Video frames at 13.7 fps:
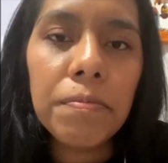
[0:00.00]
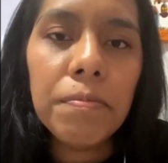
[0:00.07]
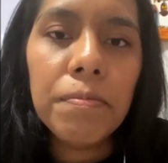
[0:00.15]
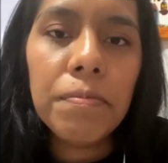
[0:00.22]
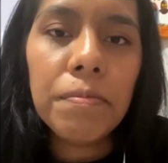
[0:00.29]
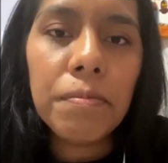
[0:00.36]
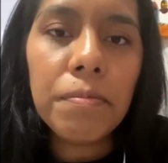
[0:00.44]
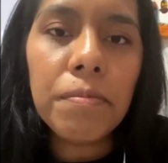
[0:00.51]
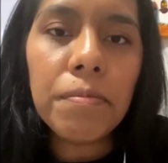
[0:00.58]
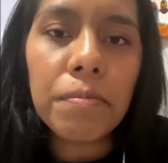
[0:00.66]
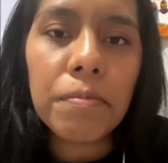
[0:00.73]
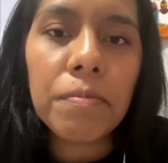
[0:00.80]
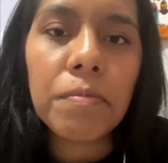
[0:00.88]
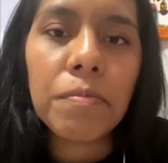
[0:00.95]

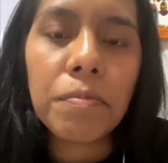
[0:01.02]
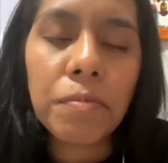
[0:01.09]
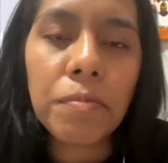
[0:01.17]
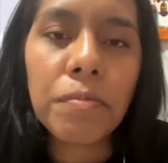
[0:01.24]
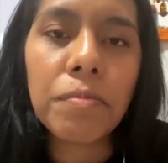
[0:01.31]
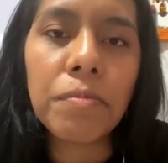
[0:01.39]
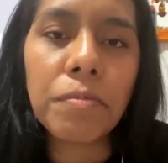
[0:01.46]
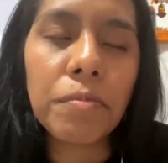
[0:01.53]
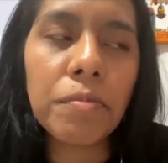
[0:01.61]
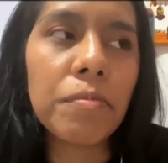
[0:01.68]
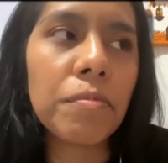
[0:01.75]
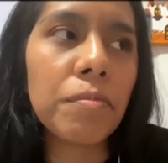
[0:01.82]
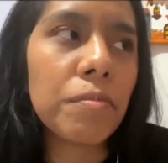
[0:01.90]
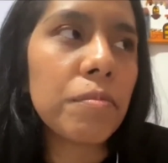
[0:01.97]

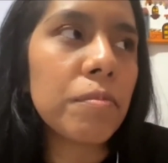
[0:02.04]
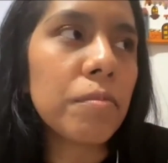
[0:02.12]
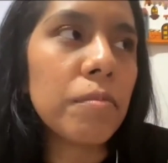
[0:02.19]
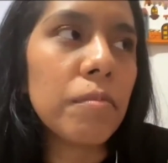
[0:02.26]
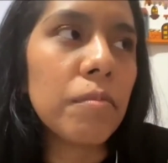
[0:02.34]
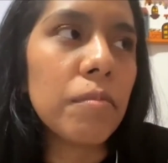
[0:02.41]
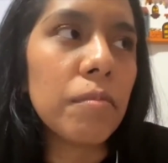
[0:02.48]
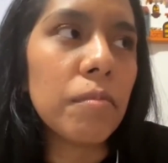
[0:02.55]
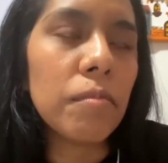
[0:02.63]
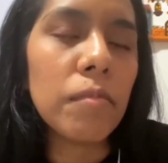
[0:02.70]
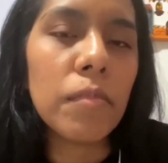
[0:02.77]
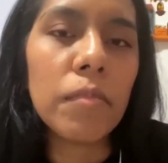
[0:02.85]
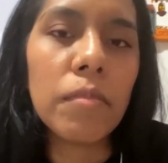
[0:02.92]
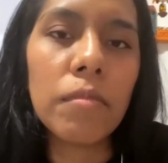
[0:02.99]

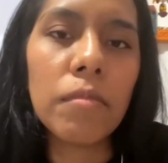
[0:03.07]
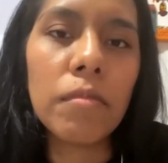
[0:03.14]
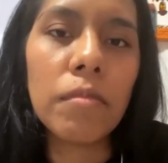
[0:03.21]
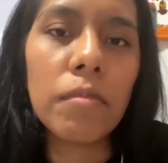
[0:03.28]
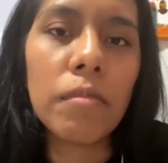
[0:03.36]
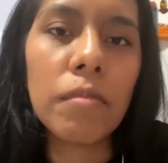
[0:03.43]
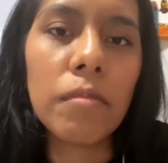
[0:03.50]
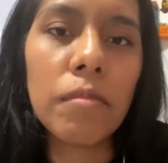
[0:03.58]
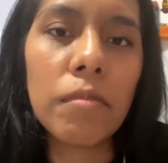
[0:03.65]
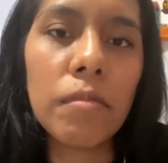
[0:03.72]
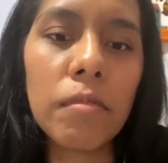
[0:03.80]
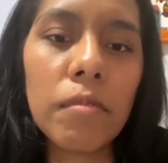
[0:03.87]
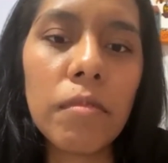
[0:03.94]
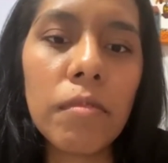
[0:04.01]

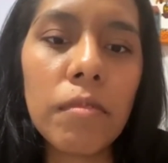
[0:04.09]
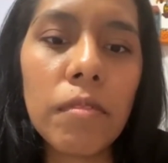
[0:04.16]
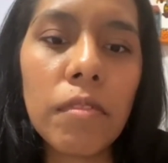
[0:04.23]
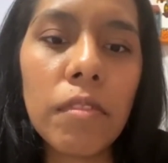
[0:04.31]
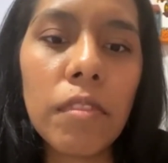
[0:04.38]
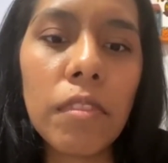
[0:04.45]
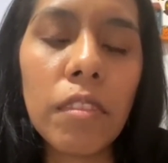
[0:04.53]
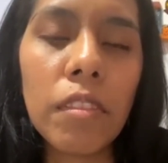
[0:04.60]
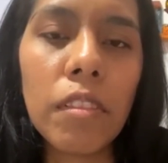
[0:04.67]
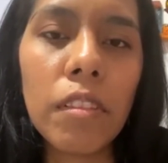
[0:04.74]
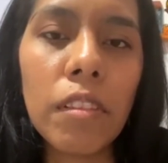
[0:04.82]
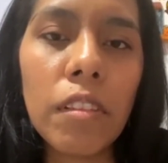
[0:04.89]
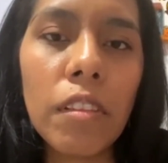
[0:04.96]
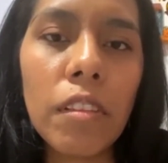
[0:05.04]

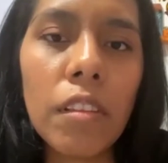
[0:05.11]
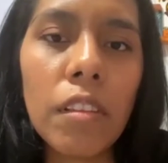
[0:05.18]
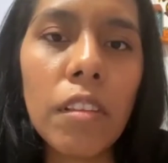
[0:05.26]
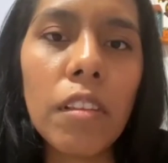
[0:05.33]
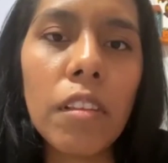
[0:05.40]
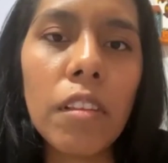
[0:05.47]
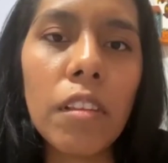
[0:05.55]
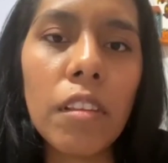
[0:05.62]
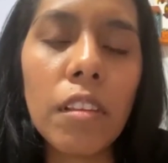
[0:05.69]
(silent)